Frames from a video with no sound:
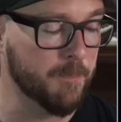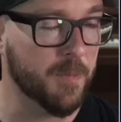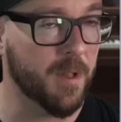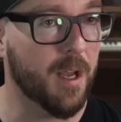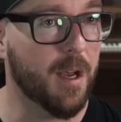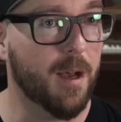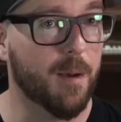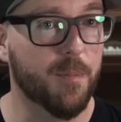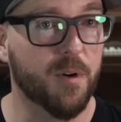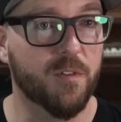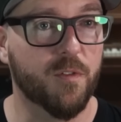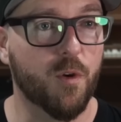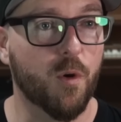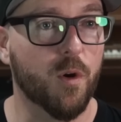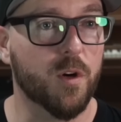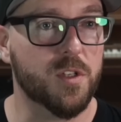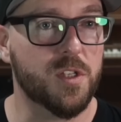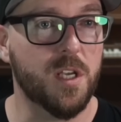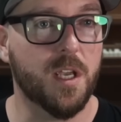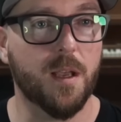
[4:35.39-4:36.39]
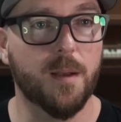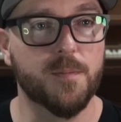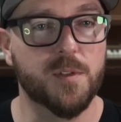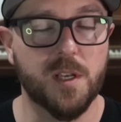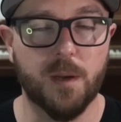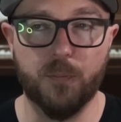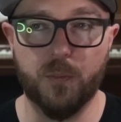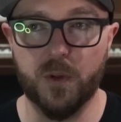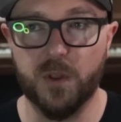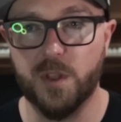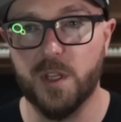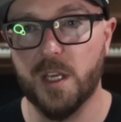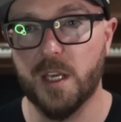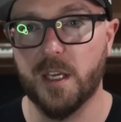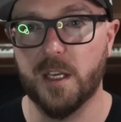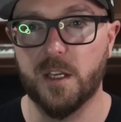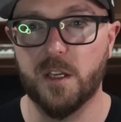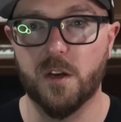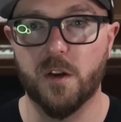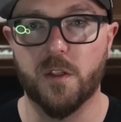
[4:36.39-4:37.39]
But of course, he comes up with
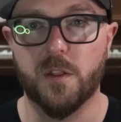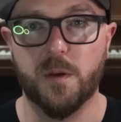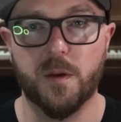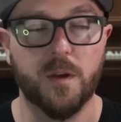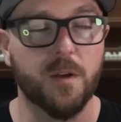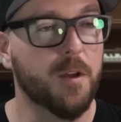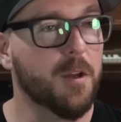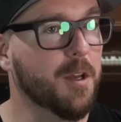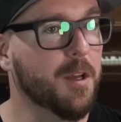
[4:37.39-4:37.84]
the